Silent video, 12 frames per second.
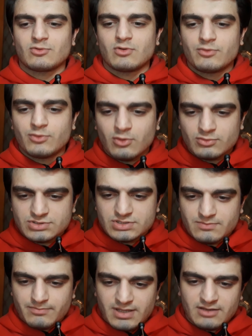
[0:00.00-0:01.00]
thought
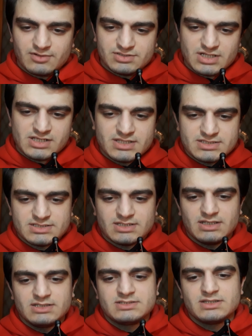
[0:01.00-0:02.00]
being rejected as
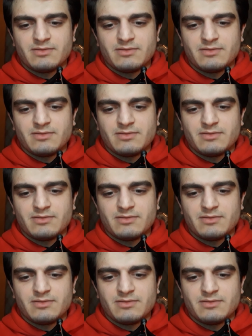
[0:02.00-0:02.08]
it